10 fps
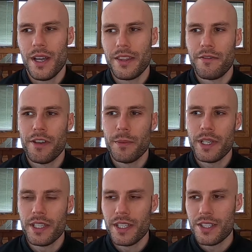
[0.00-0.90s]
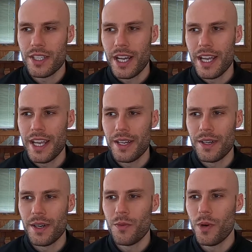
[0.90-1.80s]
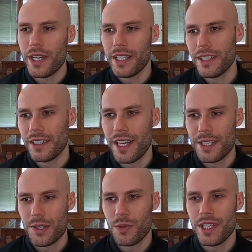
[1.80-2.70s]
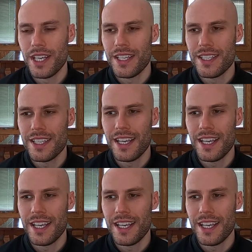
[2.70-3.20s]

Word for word: At the filming of this, I had a wedding last weekend,